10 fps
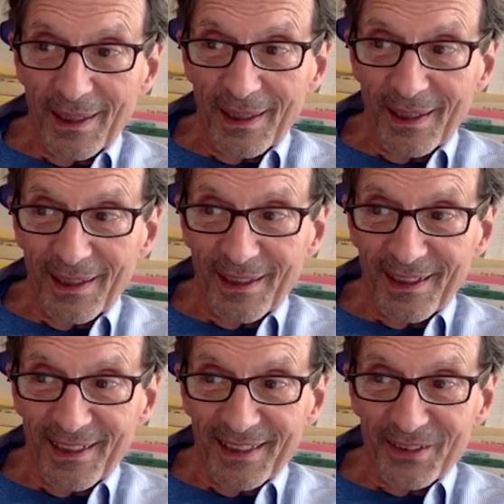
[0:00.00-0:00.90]

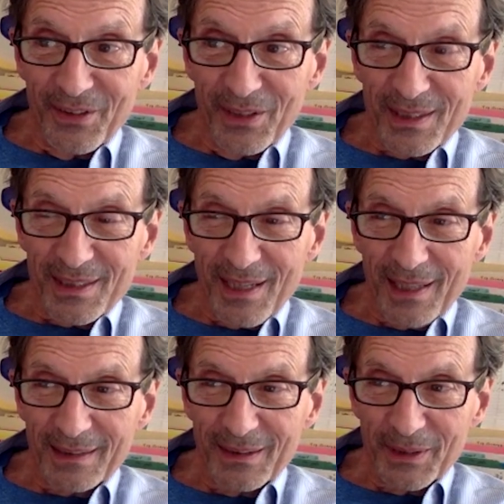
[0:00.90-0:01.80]
uh, I don't know
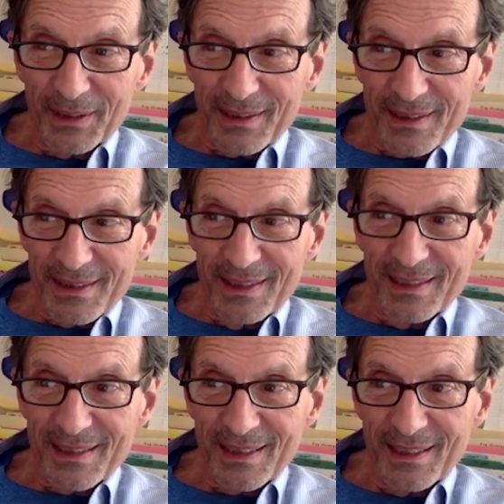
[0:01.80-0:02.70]
exactly what the scene
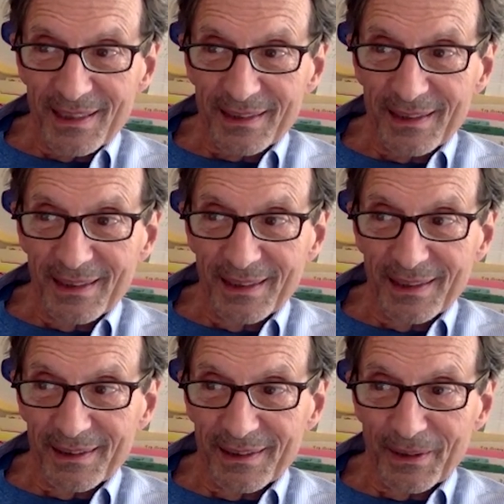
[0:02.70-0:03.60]
is like
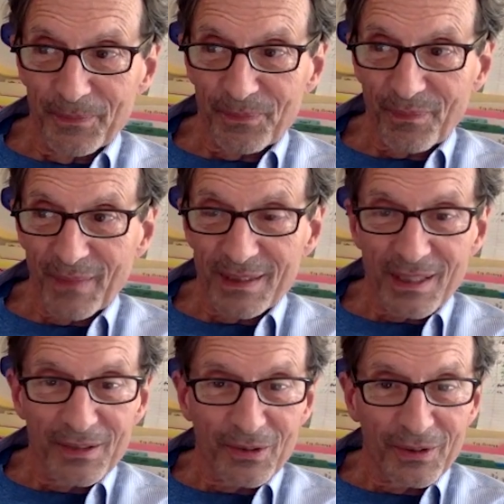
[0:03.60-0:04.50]
in uh, in
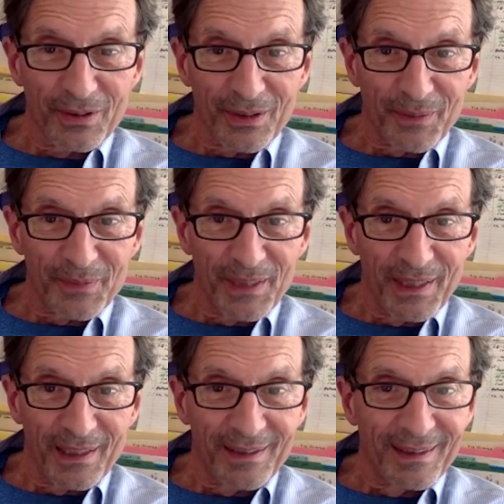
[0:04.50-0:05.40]
Central Europe
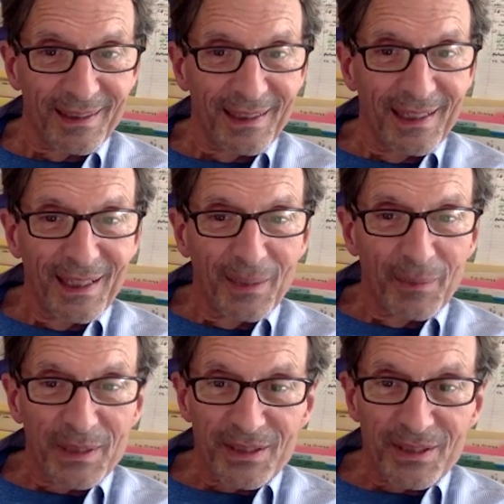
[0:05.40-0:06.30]
now,
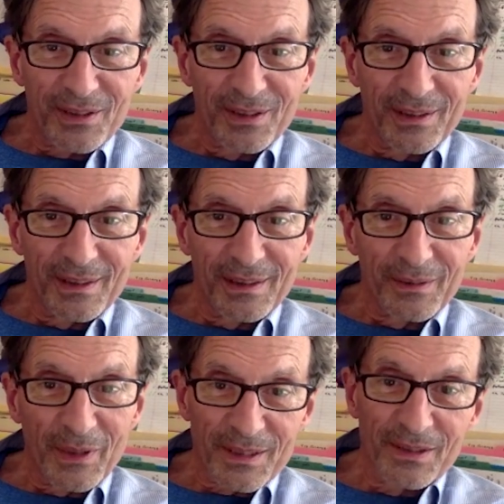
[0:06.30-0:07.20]
but certainly in
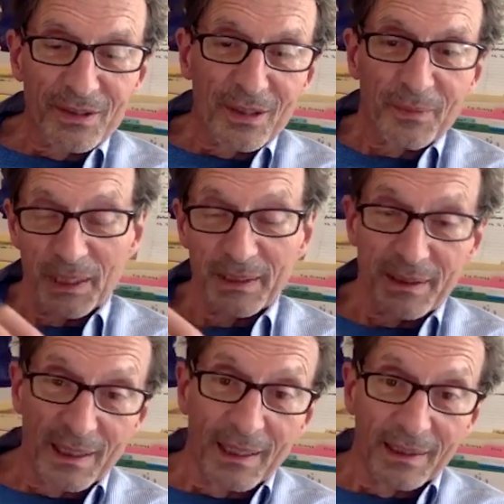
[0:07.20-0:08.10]
Western Europe
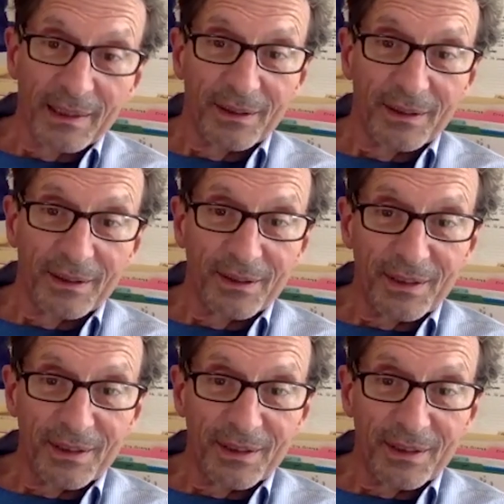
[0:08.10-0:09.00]
and, and in
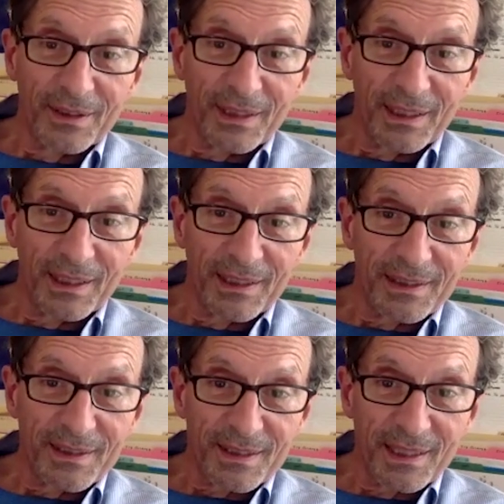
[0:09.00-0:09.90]
the United
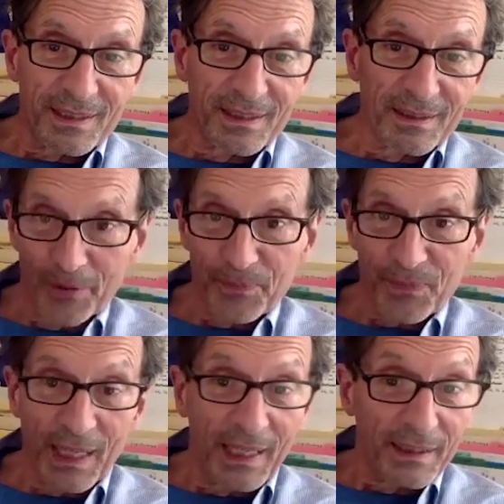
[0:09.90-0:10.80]
States and
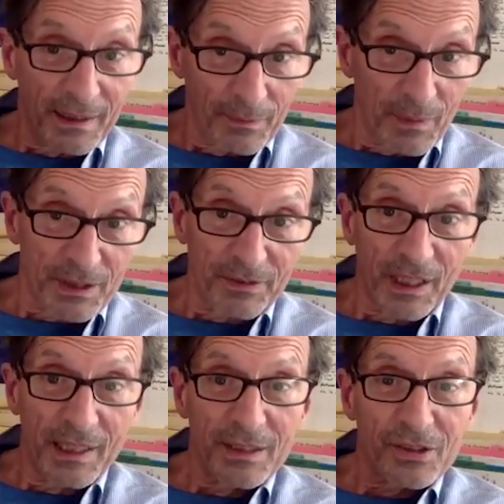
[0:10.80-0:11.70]
and, uh,
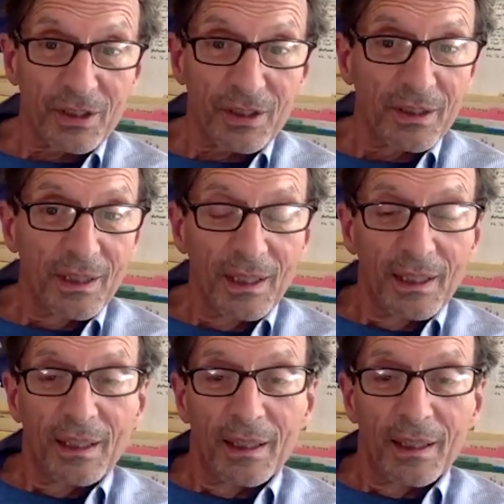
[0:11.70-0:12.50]
and in much of Asia,